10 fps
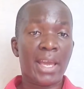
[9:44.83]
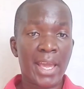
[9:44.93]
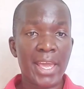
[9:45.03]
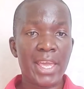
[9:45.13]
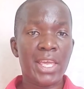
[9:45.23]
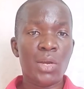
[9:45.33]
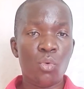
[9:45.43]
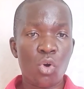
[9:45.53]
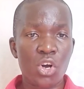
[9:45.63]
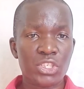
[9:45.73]
He
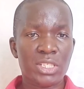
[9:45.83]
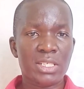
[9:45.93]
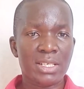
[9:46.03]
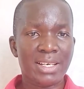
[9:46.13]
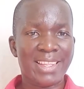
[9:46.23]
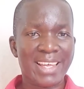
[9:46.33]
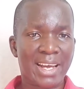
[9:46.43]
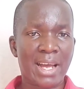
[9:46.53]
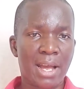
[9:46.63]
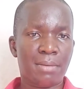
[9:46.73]
washed the
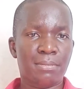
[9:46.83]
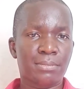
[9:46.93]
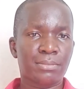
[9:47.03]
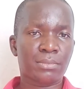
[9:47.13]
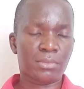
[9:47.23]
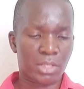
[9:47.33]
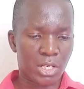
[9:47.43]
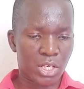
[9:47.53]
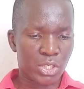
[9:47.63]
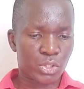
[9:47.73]
car.
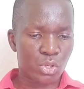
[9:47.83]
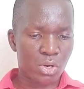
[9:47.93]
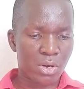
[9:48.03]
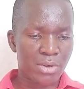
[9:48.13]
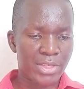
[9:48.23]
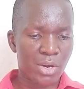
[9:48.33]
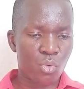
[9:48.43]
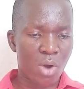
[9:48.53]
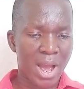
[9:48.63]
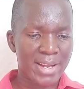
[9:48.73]
So the
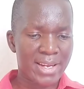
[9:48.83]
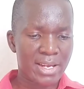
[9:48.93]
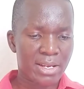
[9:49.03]
word